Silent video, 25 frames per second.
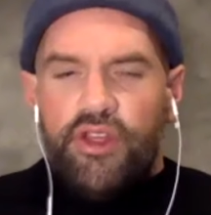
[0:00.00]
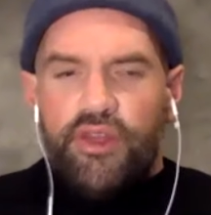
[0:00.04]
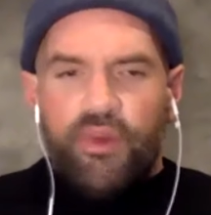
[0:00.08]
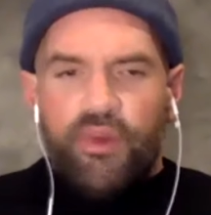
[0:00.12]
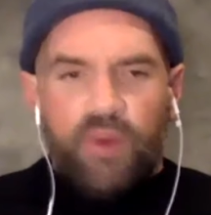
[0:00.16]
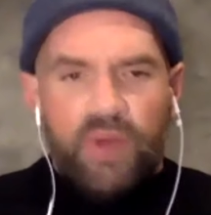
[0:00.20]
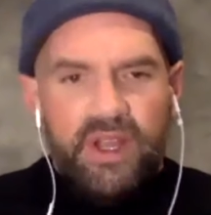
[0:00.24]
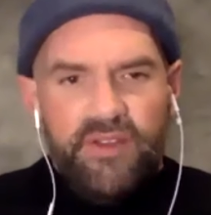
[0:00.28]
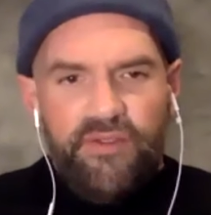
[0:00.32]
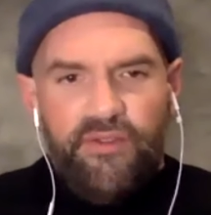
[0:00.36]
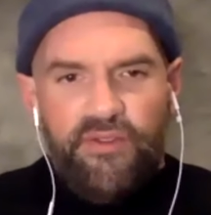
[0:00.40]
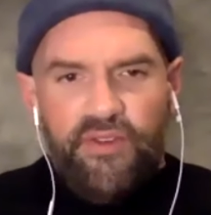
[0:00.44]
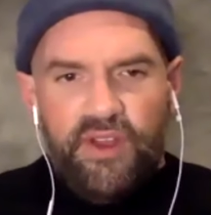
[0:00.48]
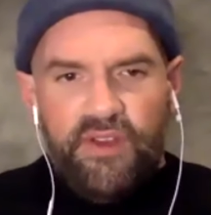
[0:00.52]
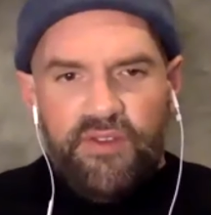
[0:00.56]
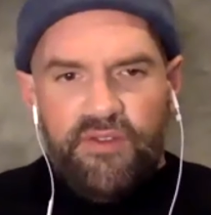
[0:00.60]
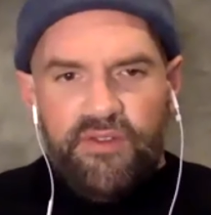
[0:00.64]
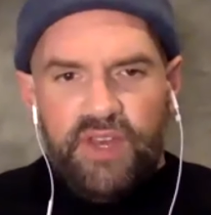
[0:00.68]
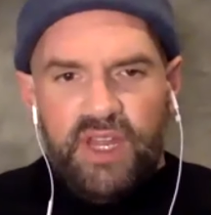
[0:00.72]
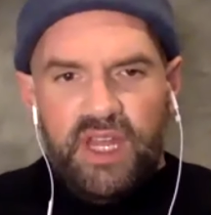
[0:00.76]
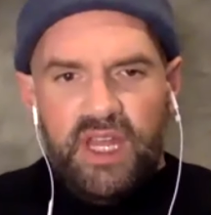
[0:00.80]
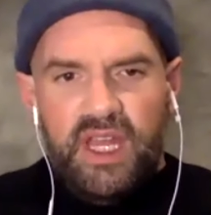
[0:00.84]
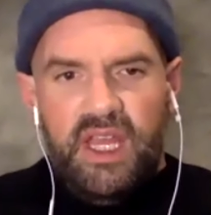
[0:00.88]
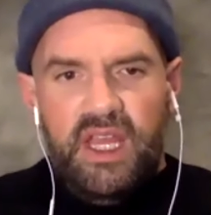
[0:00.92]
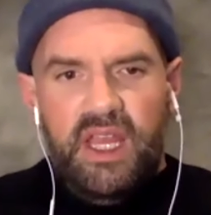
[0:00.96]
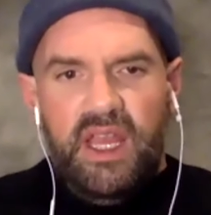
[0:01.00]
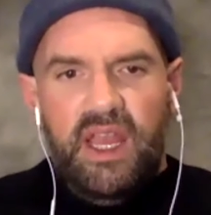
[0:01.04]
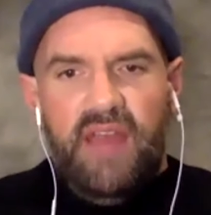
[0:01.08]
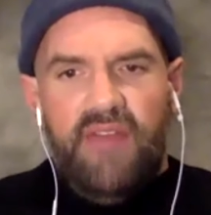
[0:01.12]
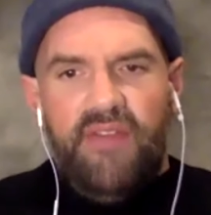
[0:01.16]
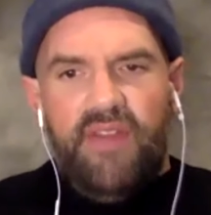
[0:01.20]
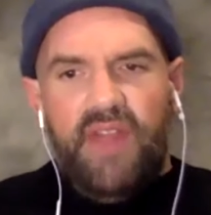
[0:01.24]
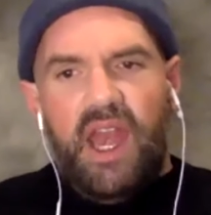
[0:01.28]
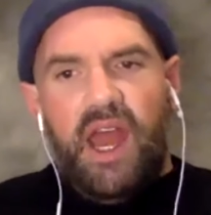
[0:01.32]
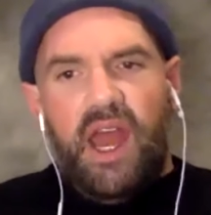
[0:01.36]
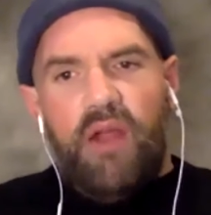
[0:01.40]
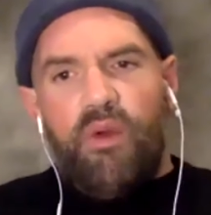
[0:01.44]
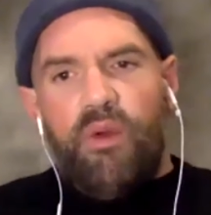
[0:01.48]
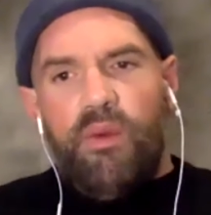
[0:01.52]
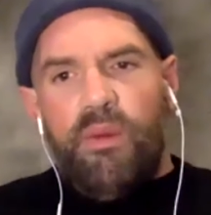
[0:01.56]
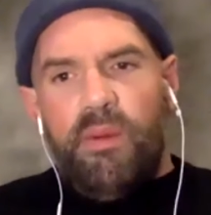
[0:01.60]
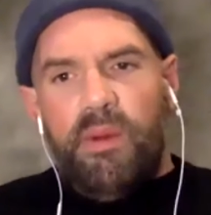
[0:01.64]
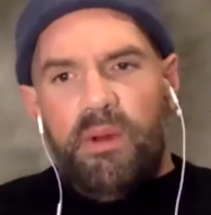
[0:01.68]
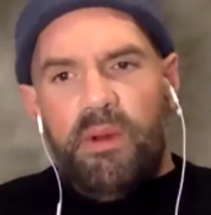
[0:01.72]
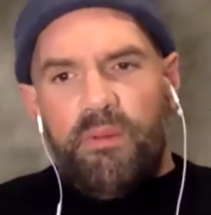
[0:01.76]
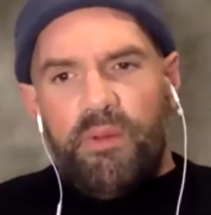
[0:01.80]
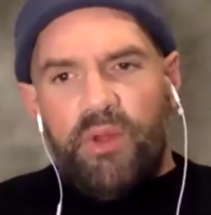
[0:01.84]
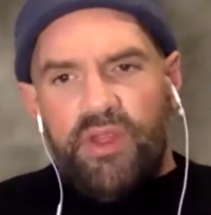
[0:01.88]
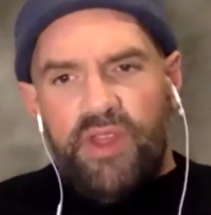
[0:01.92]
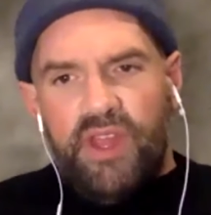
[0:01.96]
350. And then I
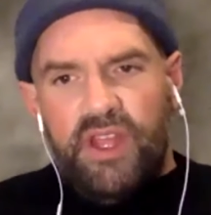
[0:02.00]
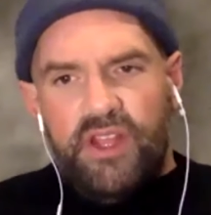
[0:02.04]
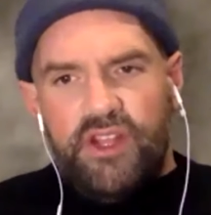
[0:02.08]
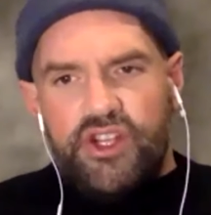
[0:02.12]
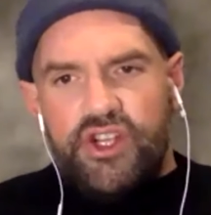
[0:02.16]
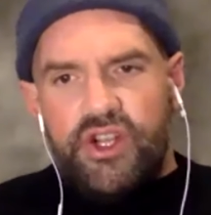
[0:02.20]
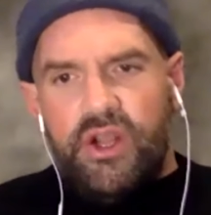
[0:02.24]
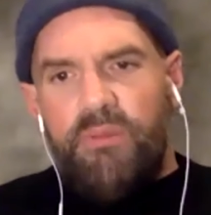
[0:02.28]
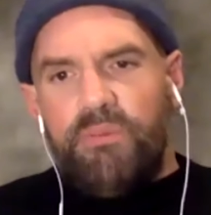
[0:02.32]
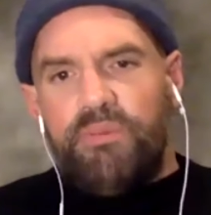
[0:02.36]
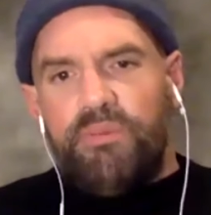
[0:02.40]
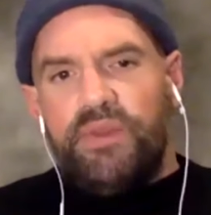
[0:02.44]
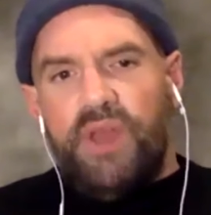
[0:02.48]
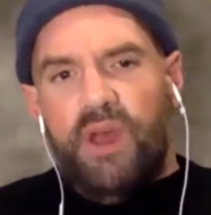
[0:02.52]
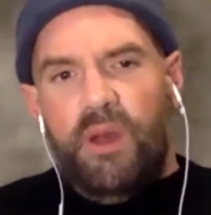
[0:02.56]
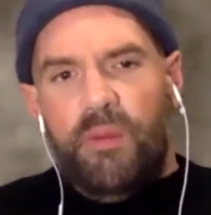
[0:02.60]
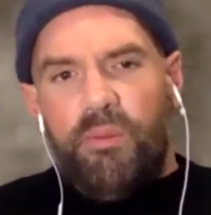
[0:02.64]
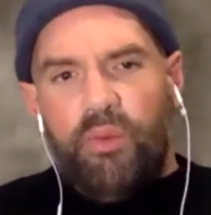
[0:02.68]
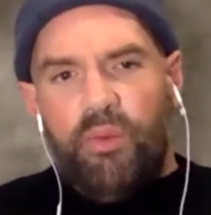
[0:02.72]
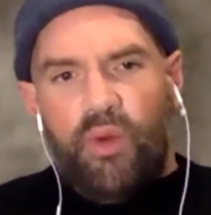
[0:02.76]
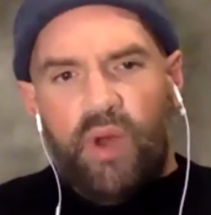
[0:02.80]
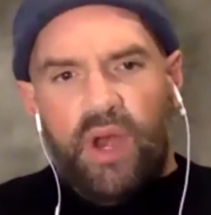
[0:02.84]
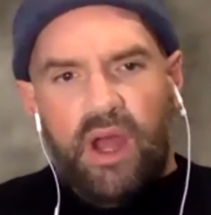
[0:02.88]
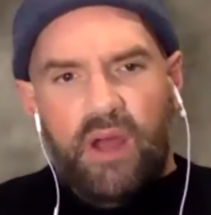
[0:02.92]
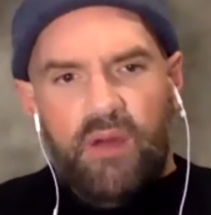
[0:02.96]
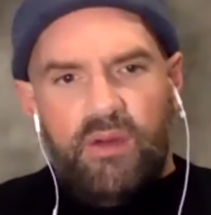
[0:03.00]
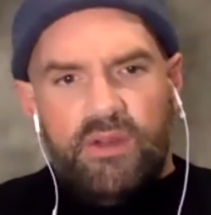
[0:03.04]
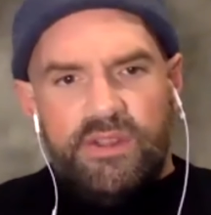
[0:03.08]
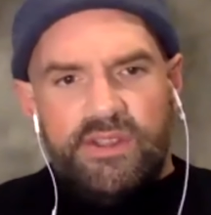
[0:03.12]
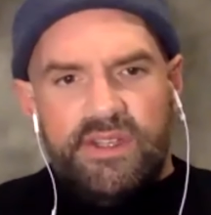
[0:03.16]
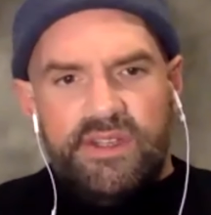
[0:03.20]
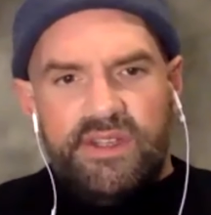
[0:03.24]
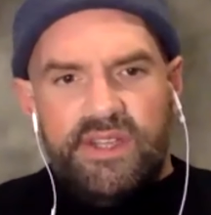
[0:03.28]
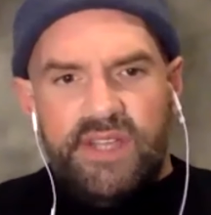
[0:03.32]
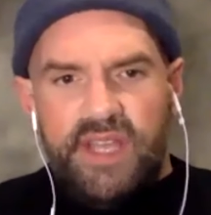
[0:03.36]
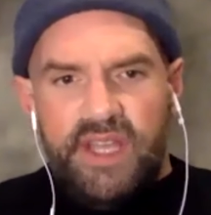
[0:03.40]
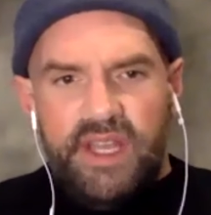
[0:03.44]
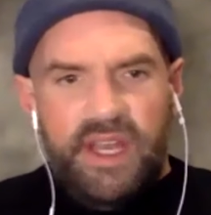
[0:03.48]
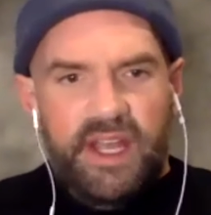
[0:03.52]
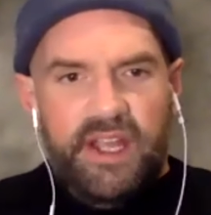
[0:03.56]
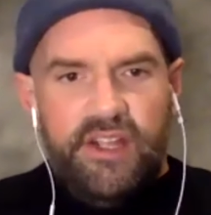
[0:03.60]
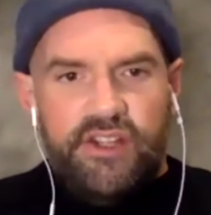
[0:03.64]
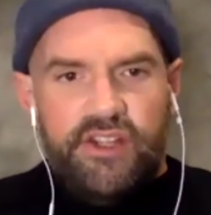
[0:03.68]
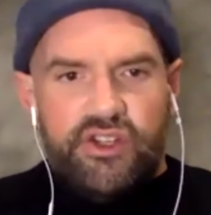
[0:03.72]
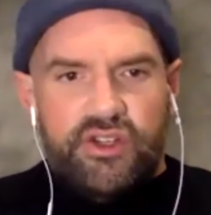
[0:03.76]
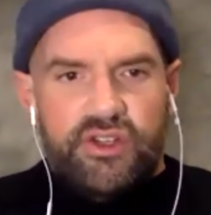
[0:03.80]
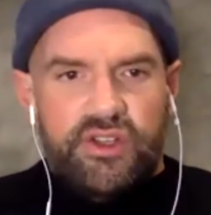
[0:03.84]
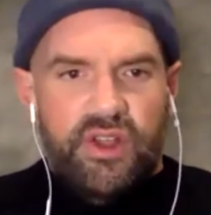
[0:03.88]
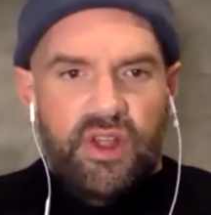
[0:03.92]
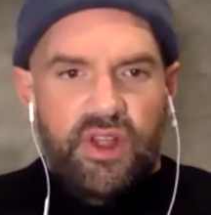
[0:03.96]
remember they jumped up when I was a
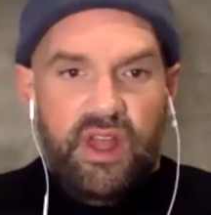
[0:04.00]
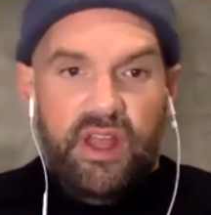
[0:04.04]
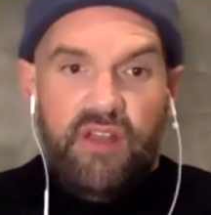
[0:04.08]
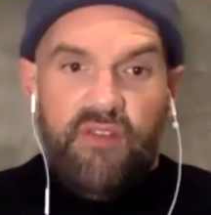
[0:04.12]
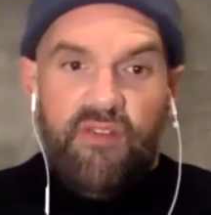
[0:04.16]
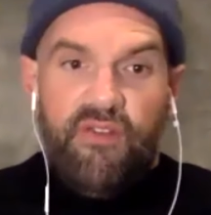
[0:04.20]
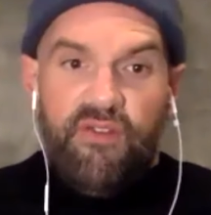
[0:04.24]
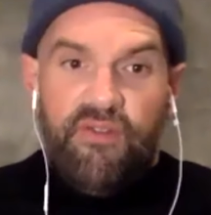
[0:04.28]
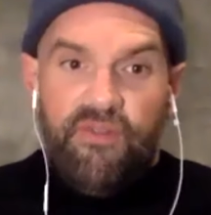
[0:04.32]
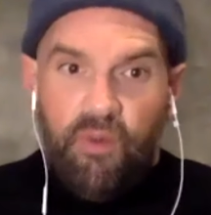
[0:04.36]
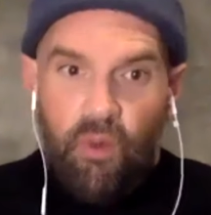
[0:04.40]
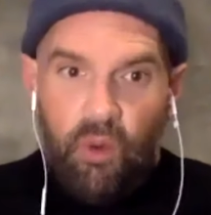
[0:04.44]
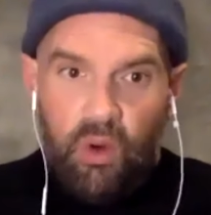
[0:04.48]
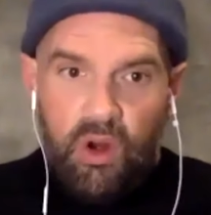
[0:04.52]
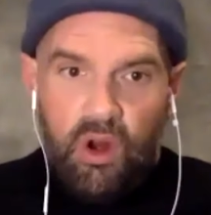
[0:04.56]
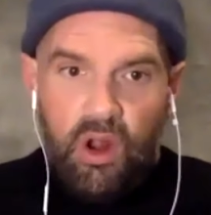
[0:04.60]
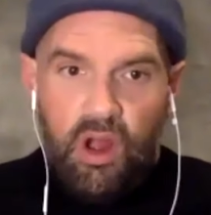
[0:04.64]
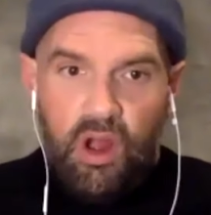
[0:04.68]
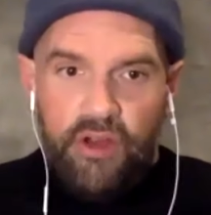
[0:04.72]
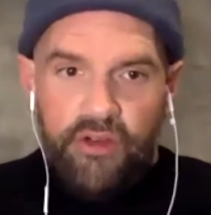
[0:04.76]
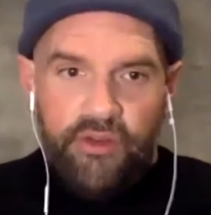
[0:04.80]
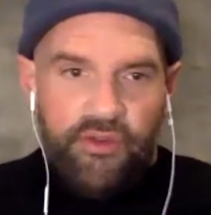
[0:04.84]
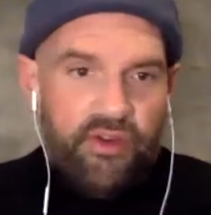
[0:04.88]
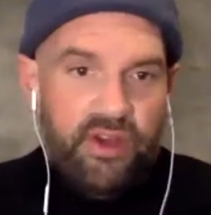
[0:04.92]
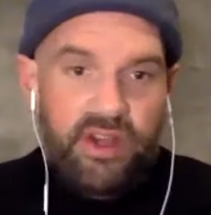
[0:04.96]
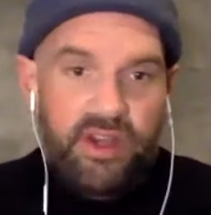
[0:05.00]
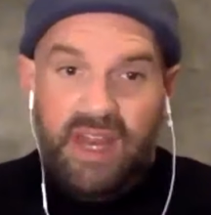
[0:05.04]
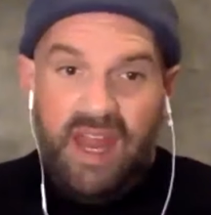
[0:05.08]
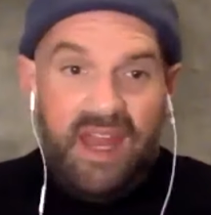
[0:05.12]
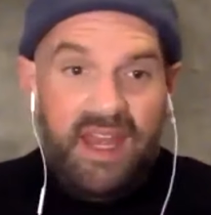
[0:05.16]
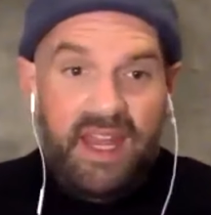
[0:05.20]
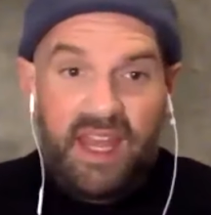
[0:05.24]
teenager to like 400.